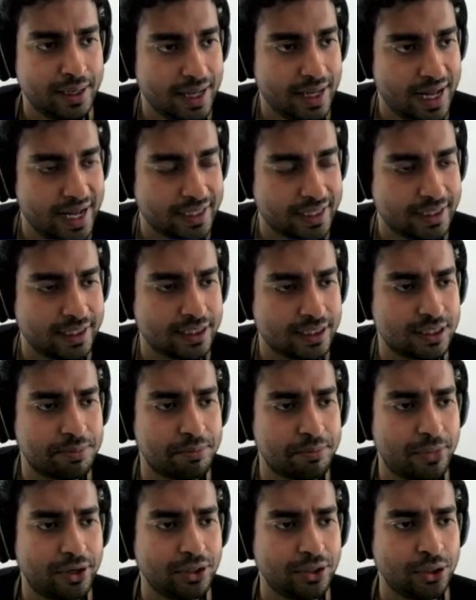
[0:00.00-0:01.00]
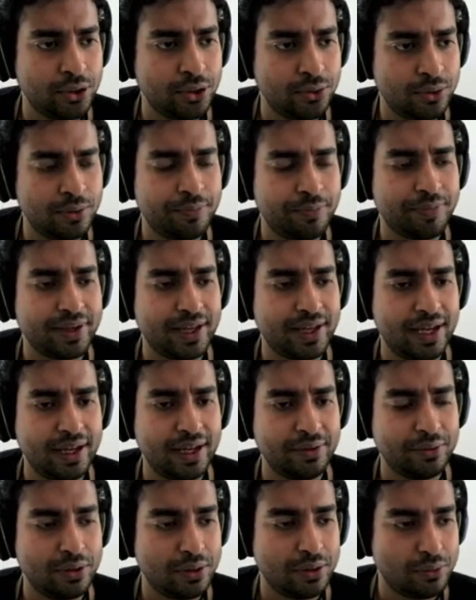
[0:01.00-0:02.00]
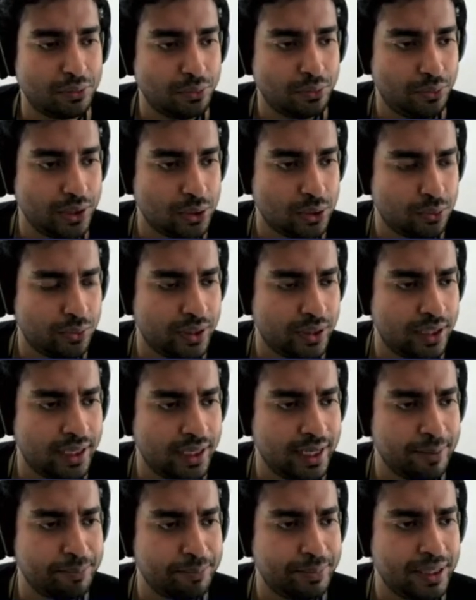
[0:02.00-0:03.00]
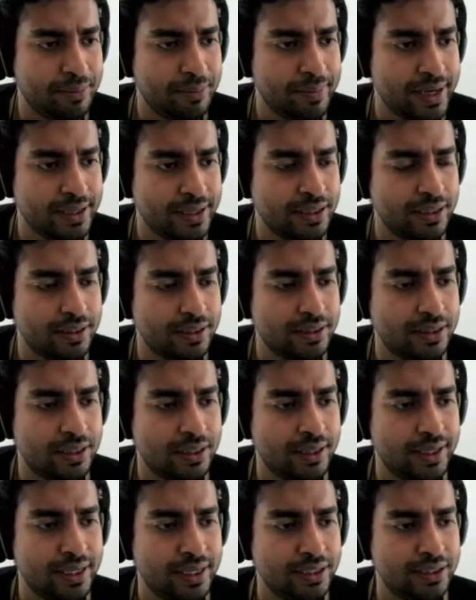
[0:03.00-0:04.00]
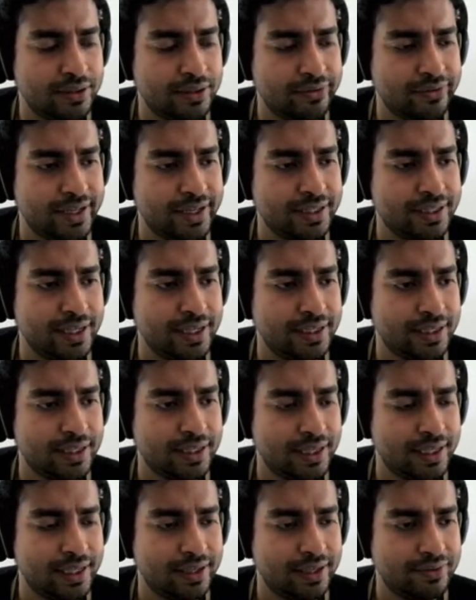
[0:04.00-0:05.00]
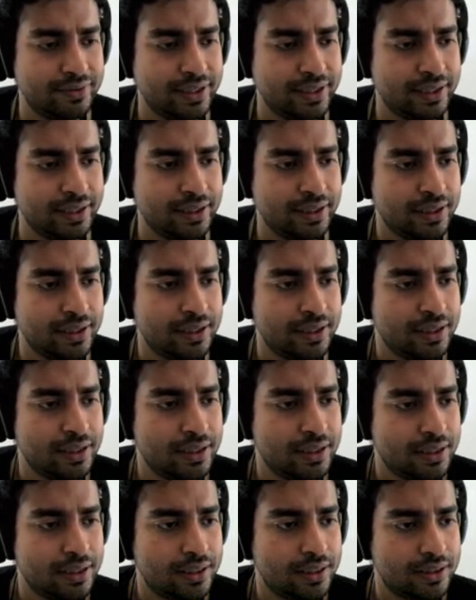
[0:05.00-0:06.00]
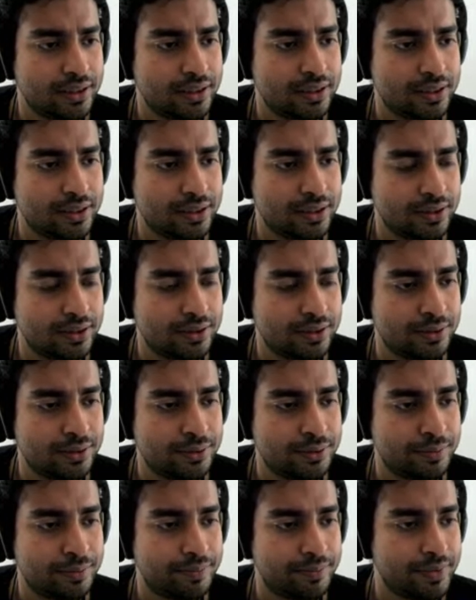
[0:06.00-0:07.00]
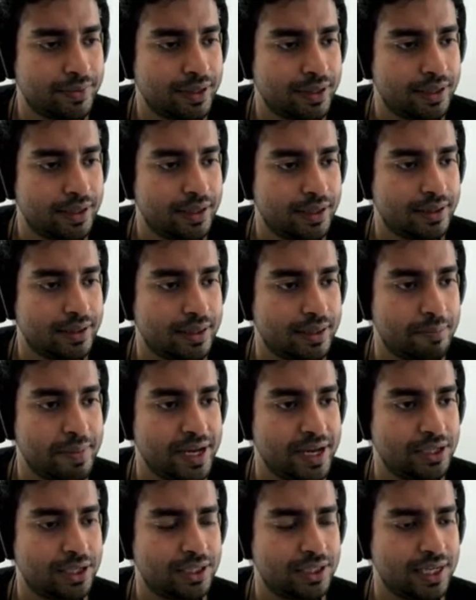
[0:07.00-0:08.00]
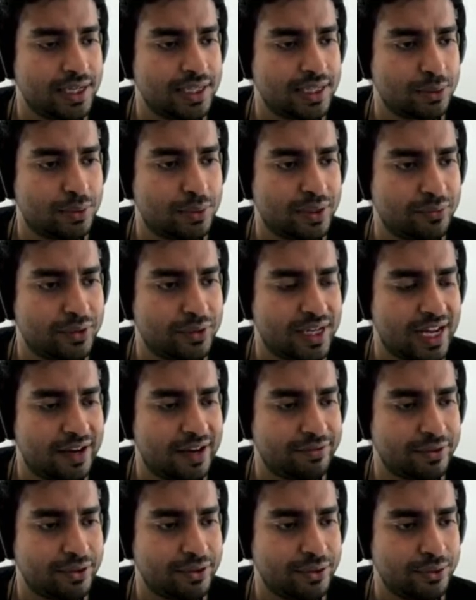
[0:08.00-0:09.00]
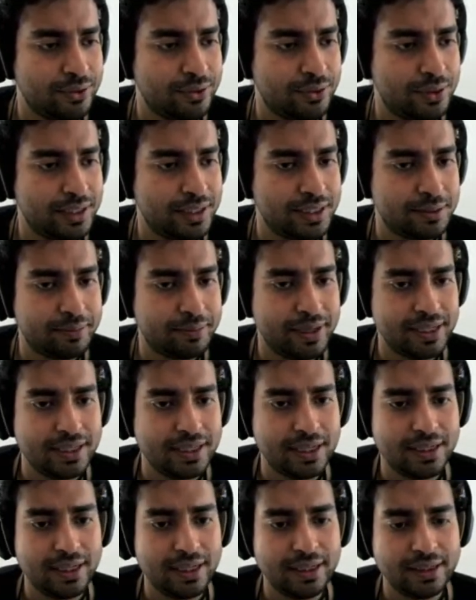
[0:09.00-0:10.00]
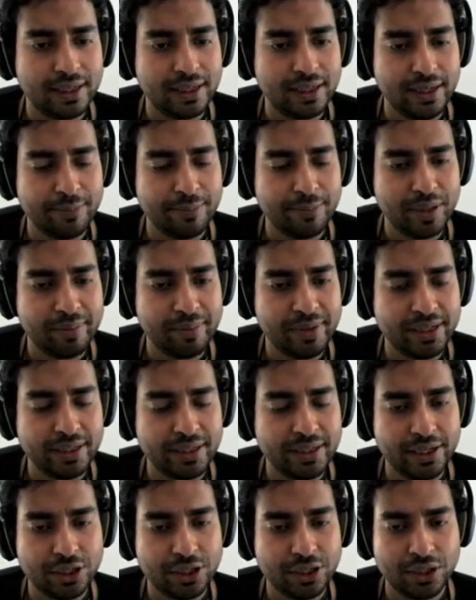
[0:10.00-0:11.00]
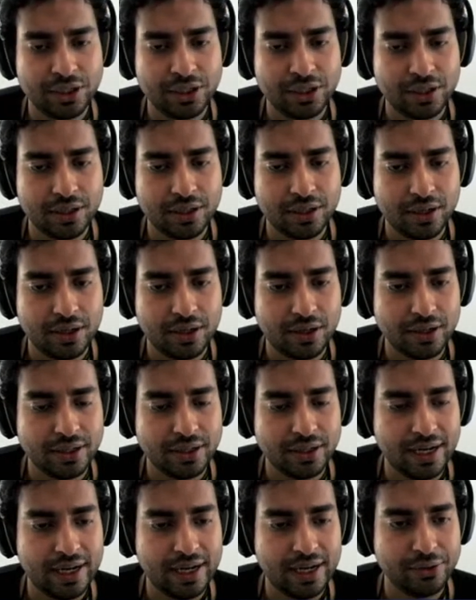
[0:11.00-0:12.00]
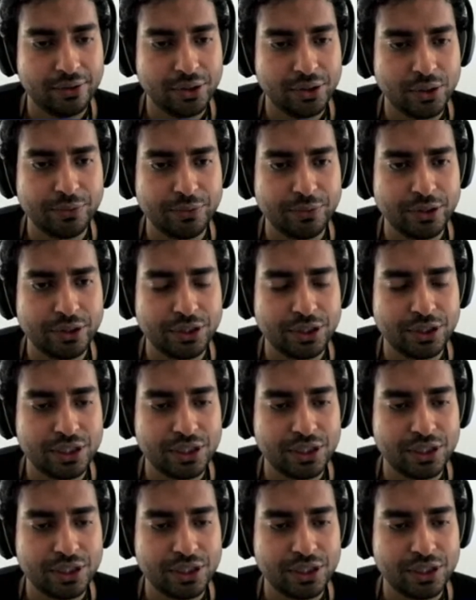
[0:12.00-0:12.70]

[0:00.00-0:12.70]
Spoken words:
assets module, and which will implement the interface inter NFT. So the major changes one will have to do is basically in the implementation of how you would